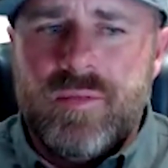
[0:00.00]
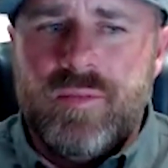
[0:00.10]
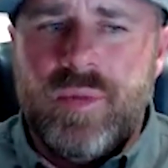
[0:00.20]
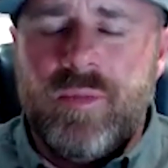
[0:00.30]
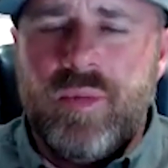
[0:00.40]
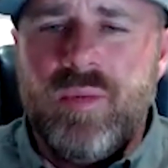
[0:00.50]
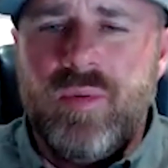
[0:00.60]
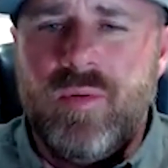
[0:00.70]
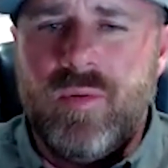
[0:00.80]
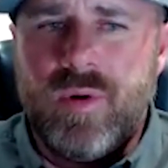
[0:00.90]
But
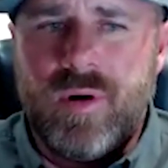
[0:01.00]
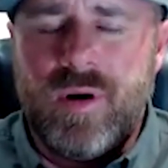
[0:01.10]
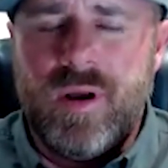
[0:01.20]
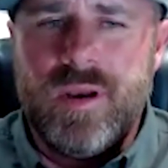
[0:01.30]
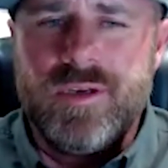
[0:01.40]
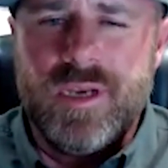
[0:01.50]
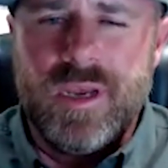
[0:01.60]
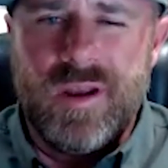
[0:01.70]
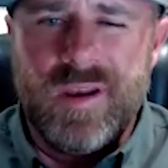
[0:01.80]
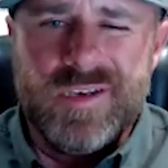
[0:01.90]
people were
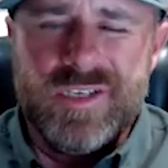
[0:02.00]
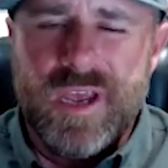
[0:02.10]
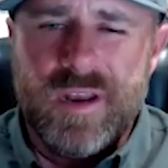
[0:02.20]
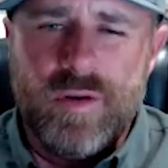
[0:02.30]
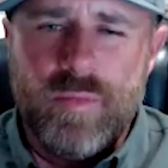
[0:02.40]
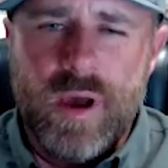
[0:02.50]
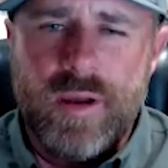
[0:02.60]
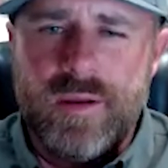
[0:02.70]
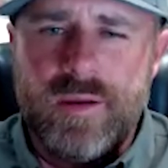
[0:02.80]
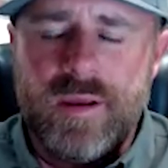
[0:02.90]
uneducated
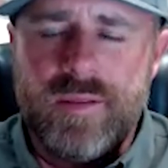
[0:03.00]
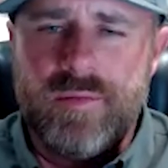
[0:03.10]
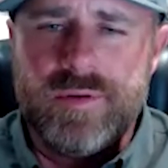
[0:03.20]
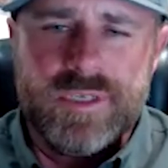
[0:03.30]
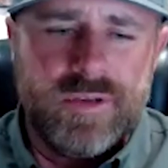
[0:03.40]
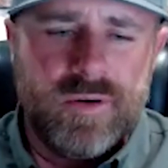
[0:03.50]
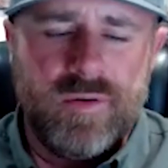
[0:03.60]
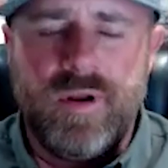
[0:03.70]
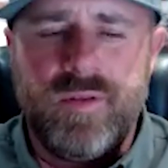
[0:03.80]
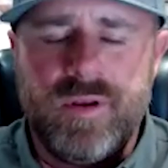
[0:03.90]
about it, and they would just
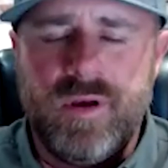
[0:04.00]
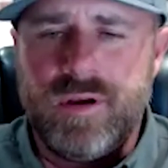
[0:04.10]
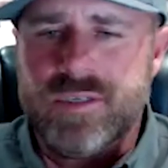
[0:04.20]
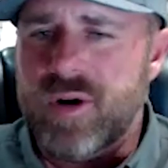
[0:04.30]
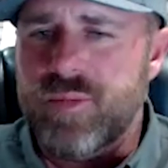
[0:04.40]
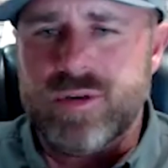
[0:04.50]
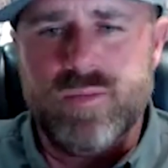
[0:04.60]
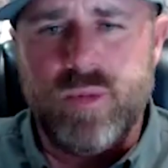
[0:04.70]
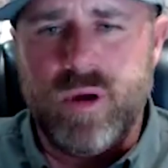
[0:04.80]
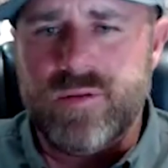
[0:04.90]
throw it on the dog and start
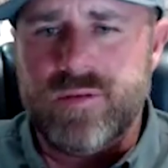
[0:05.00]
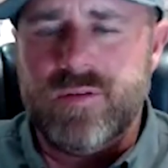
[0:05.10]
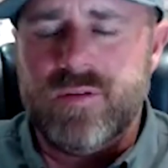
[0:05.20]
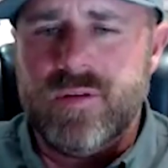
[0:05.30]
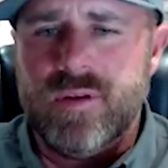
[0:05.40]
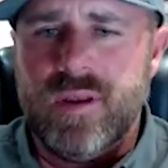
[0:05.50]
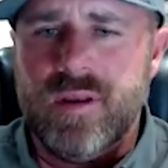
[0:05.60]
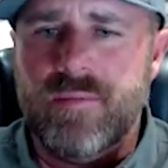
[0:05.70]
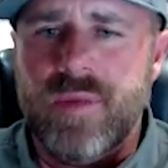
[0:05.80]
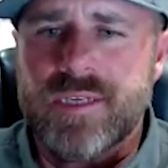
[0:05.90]
pushing buttons. And
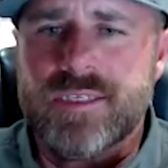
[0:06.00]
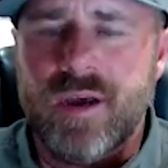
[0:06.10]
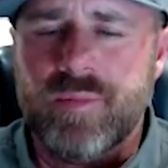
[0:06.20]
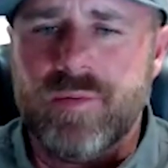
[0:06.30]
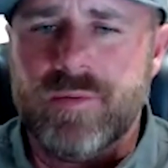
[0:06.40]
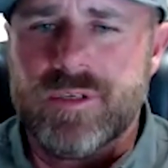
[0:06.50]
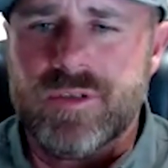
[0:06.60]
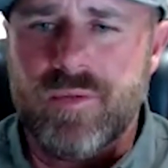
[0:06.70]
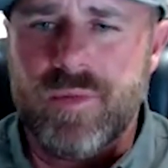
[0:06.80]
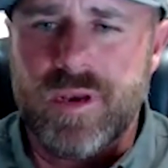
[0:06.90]
it messed up
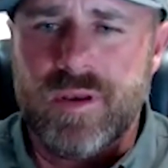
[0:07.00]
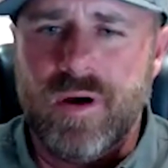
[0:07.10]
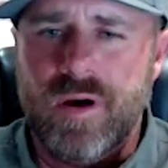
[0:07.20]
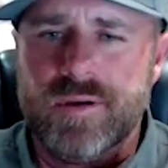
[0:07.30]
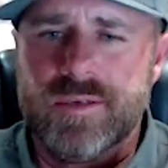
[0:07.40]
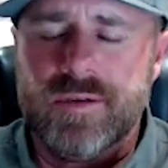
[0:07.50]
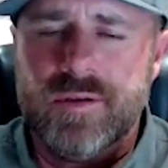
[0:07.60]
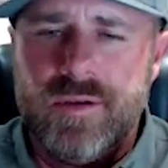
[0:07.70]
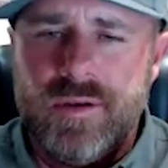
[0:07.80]
so many dogs.